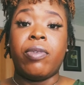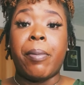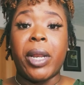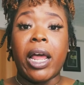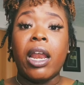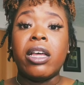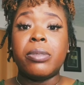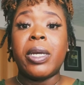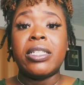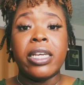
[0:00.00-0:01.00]
I mean, I lost
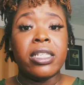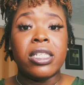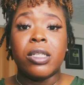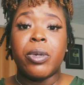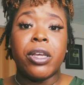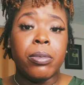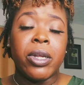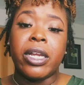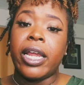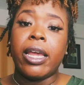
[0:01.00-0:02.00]
my taste and smell,
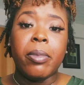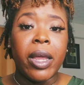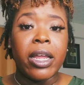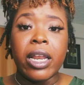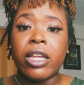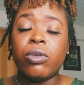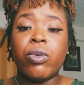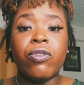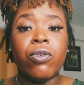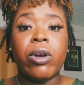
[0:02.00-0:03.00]
but it came back in like 3
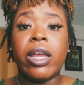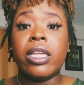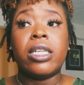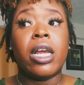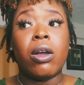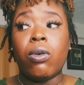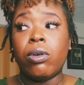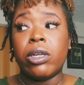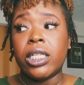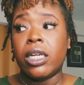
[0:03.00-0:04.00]
or 4 days, and I
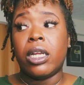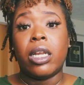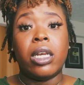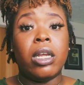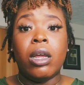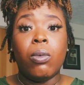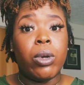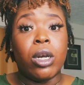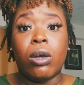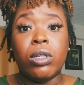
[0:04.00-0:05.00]
quarantined
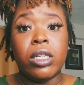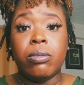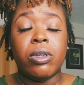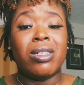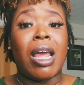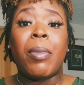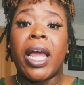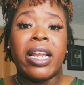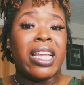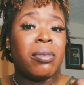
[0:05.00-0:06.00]
with no symptoms. I
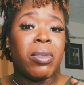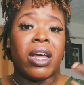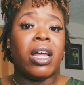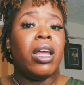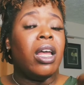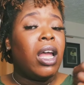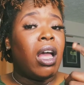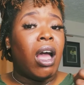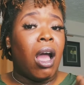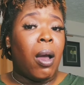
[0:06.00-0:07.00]
might have hit my
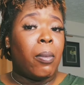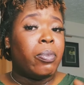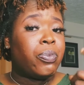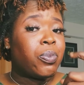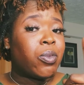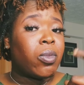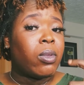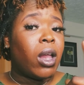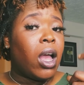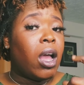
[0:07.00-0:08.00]
um
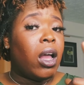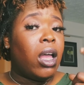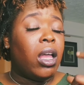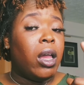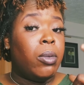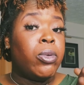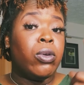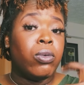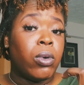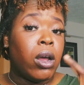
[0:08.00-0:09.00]

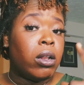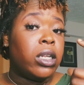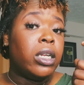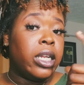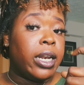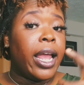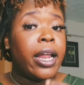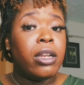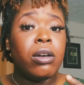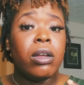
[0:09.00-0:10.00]
albuterol, the
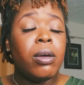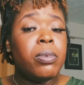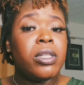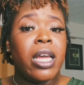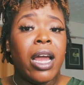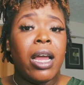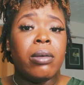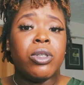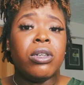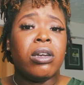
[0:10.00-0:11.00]
inhaler, a couple
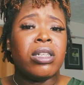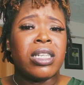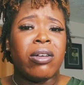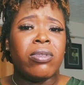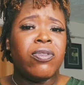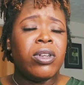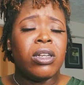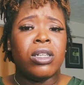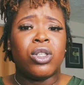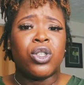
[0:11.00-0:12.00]
times, because I was feeling a
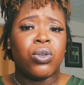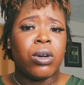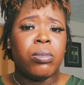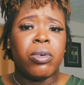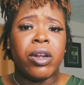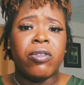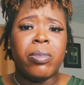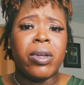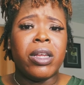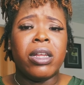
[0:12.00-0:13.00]
little short of breath,
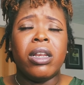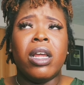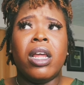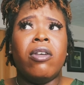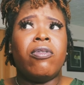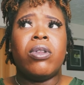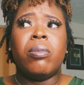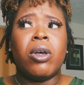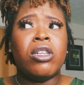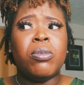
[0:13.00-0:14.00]
but for the
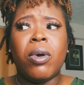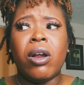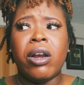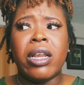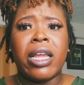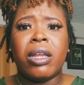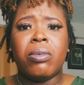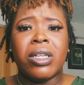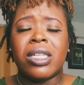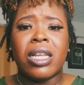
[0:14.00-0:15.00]
most part, like, it
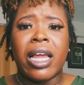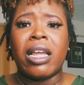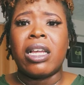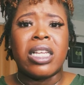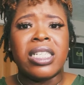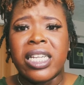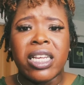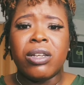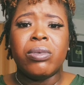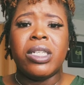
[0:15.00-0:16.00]
wasn't like a
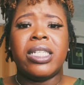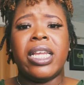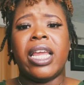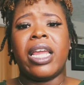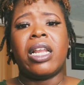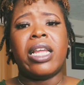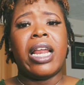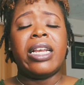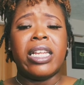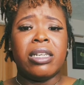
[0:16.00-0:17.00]
continuous thing that
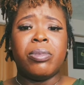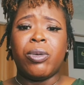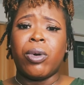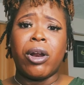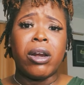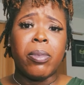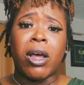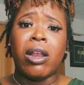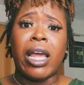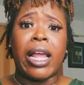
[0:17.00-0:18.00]
I needed to be worried
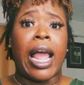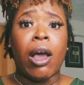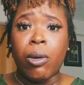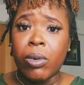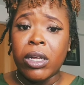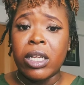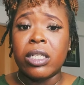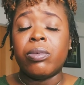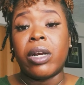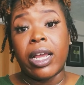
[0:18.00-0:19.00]
about, like how it
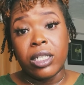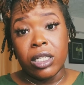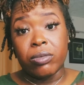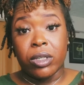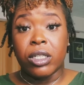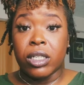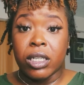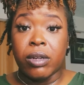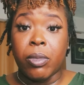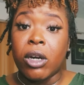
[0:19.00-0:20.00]
was when I just rushed to
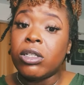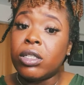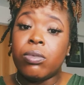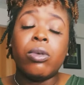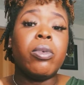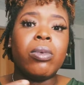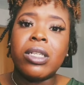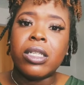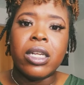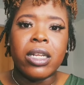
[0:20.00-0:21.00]
the emergency room. It
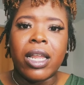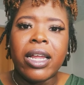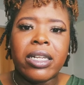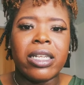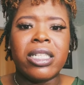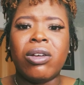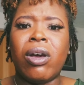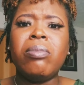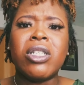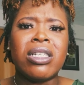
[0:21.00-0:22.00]
wasn't nothing like that. So
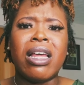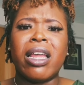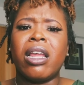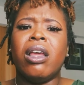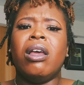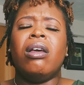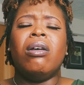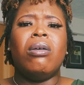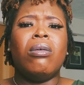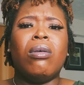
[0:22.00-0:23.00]
I'm just like,
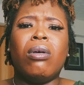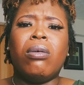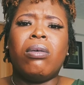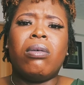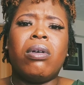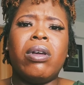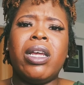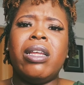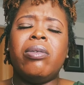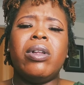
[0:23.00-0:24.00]

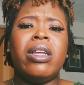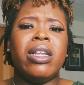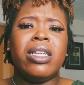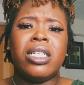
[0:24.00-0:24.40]
what?